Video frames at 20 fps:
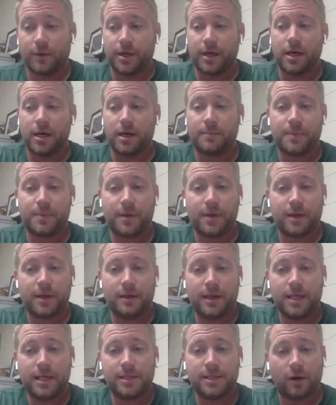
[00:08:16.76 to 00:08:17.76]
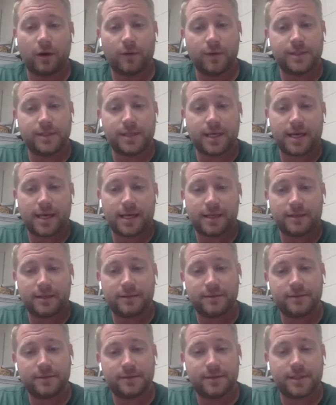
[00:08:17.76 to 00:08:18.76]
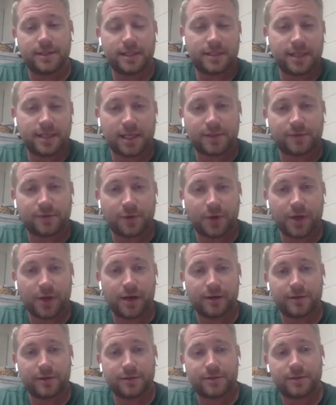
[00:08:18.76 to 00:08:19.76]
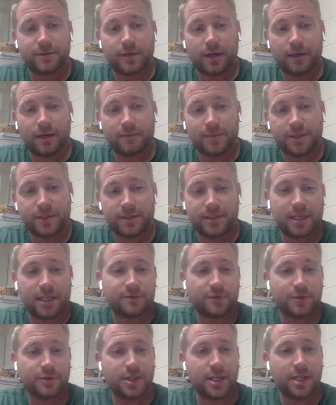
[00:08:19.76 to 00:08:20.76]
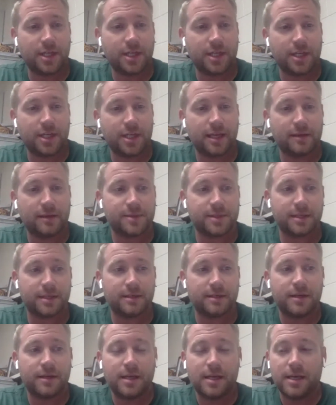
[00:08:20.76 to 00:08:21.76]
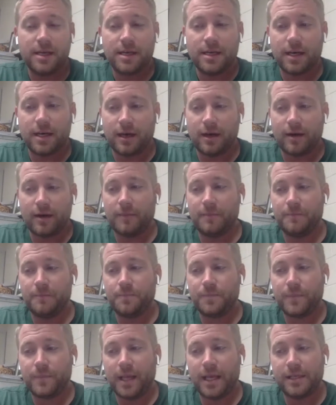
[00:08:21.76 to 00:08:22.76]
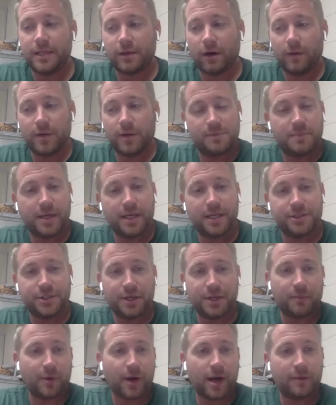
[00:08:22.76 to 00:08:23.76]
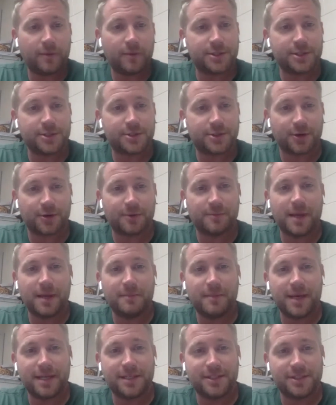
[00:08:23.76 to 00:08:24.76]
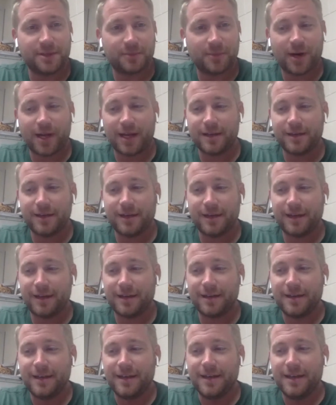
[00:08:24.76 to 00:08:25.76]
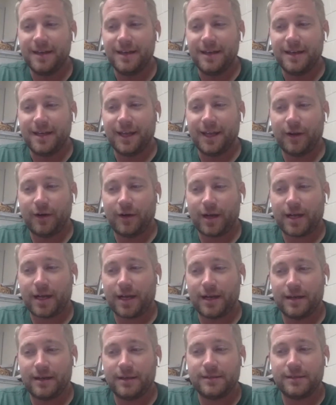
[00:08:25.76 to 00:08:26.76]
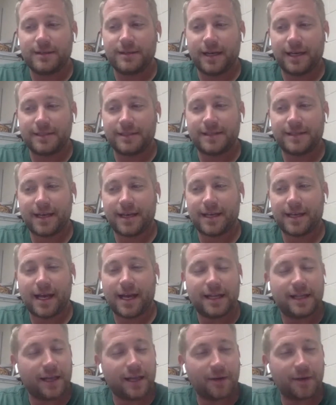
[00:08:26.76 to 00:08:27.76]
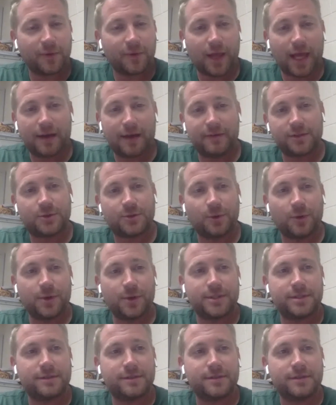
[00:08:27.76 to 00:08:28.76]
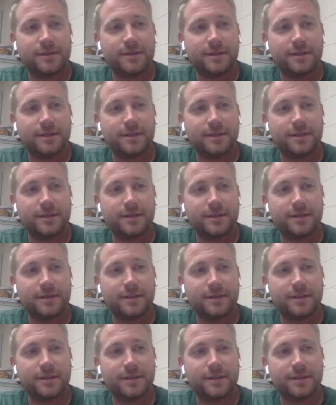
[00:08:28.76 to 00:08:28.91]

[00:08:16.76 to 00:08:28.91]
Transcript: up, he's always had successful years, successful teams, and he's always been a gym rat, which in turn made me a gym rat. I say I didn't really have a choice,